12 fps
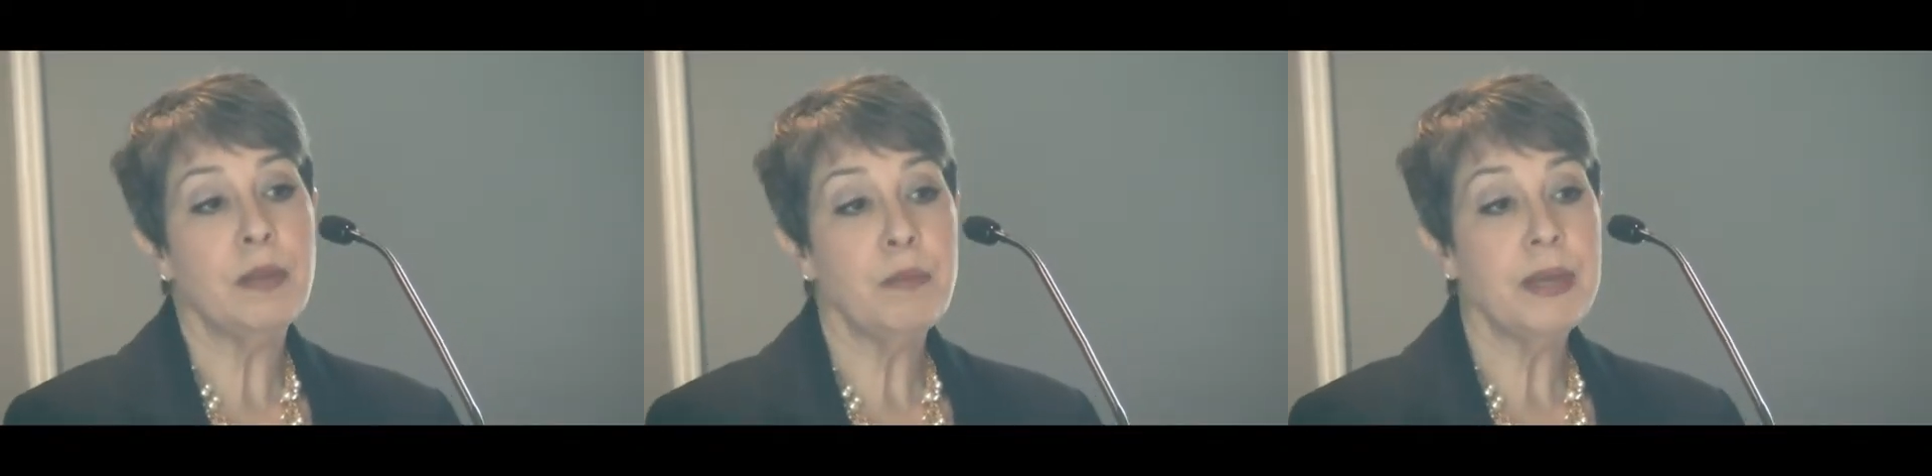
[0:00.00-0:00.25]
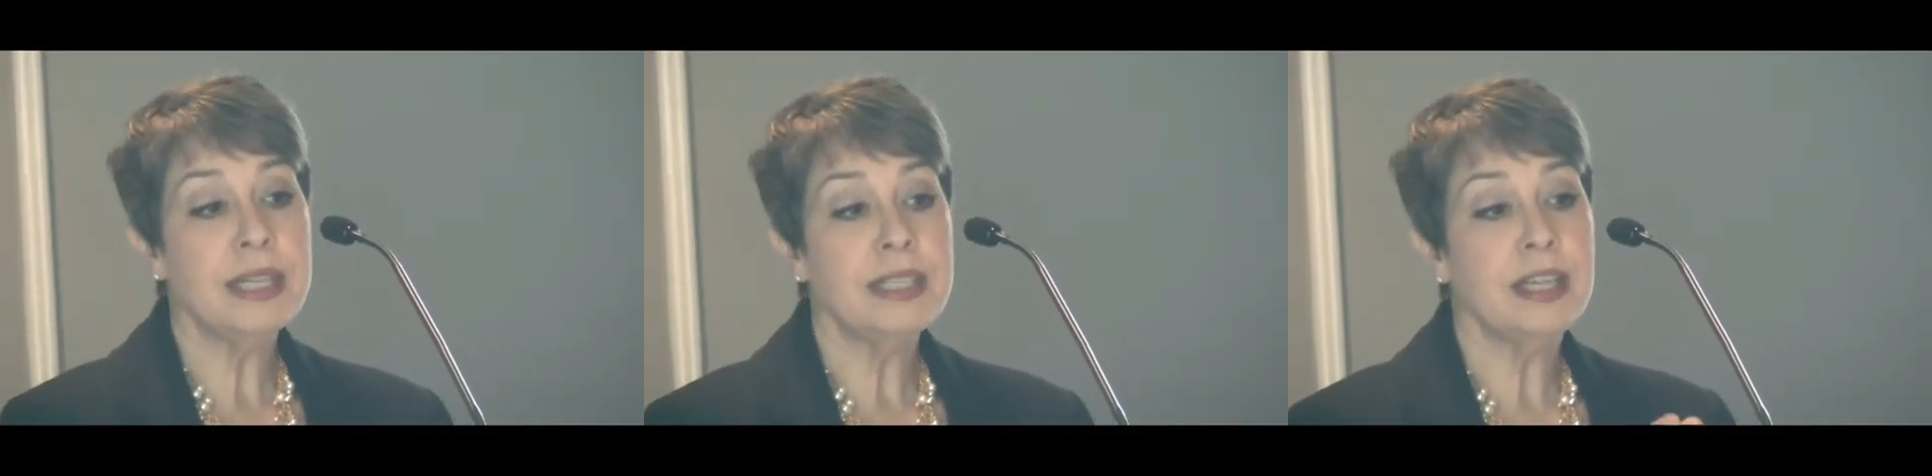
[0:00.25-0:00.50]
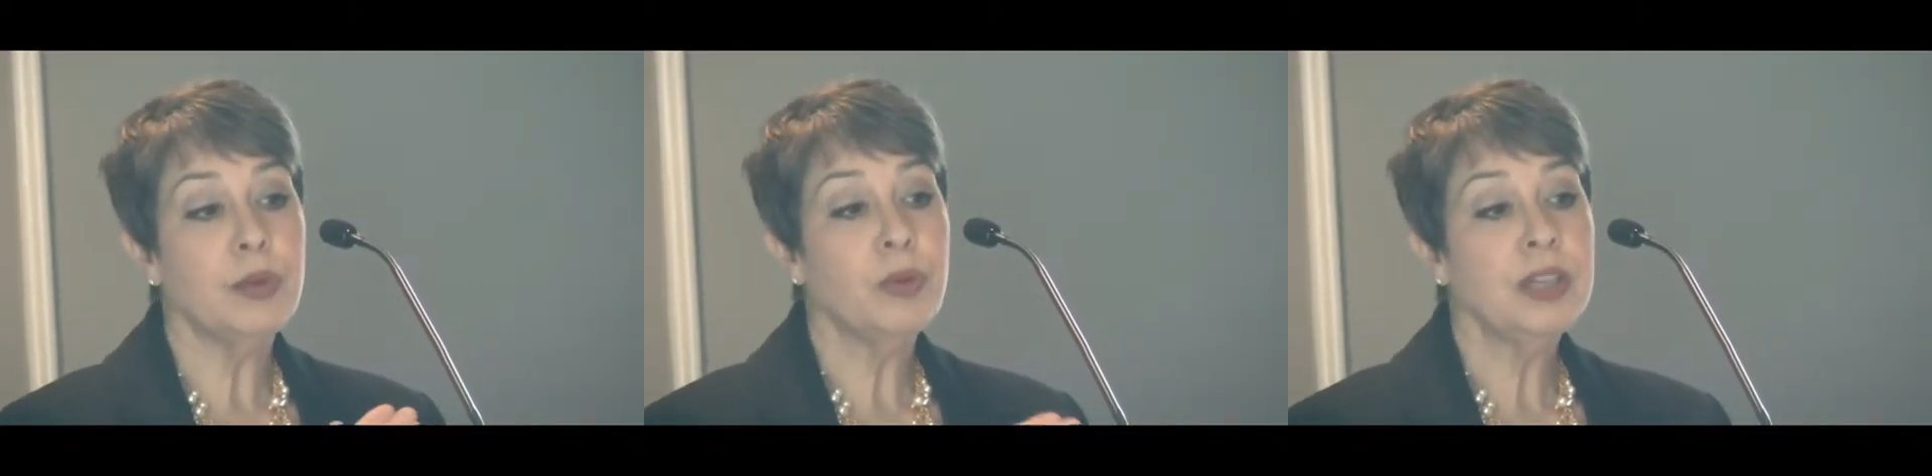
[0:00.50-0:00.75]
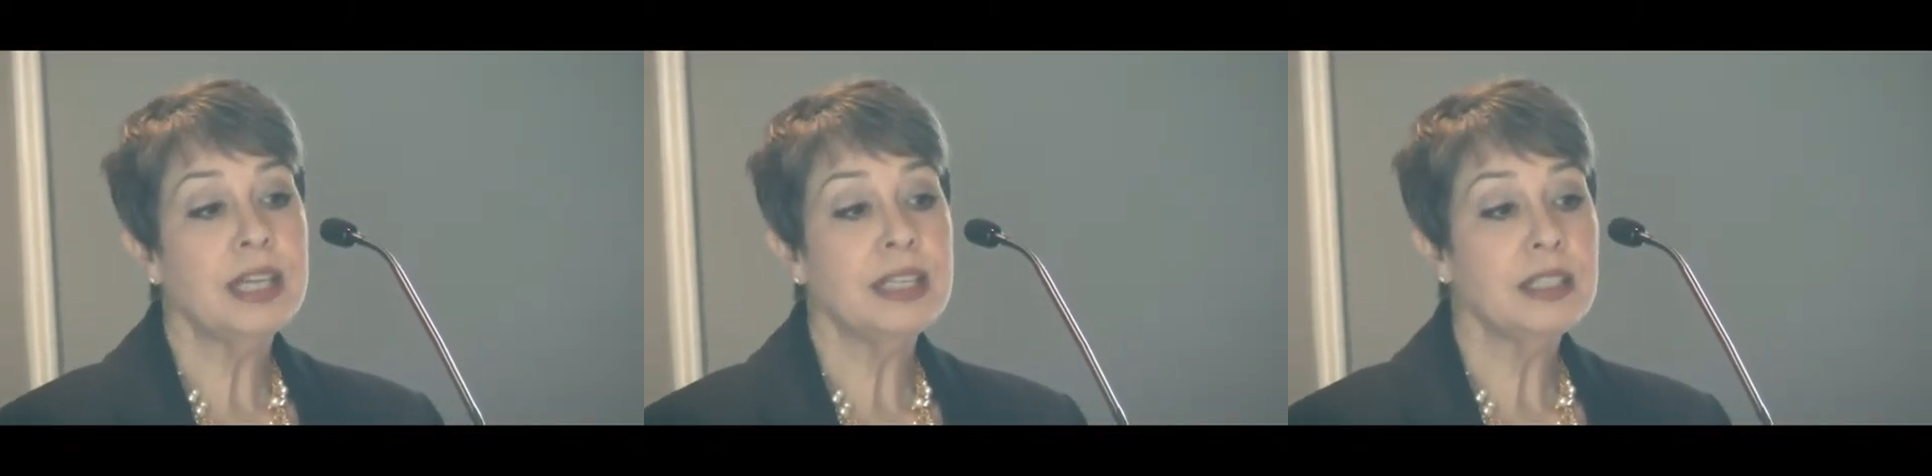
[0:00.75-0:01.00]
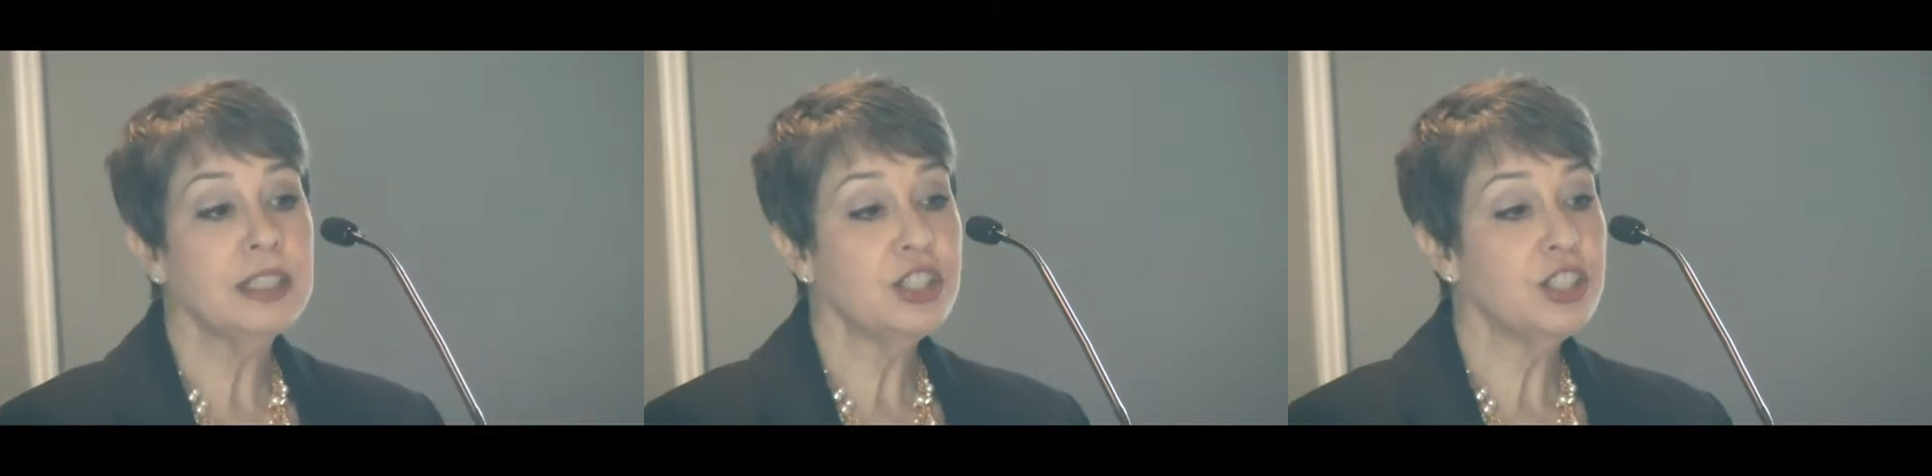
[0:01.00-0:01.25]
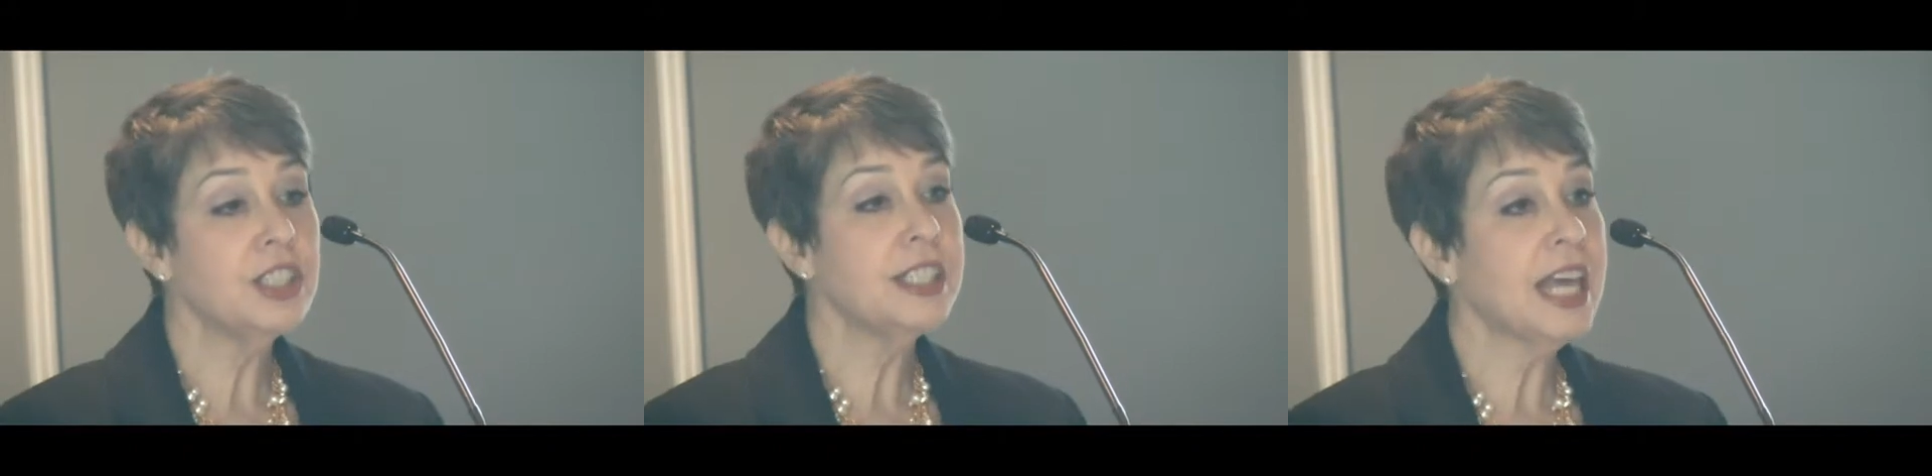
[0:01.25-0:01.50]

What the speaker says: and mixing it with that delicious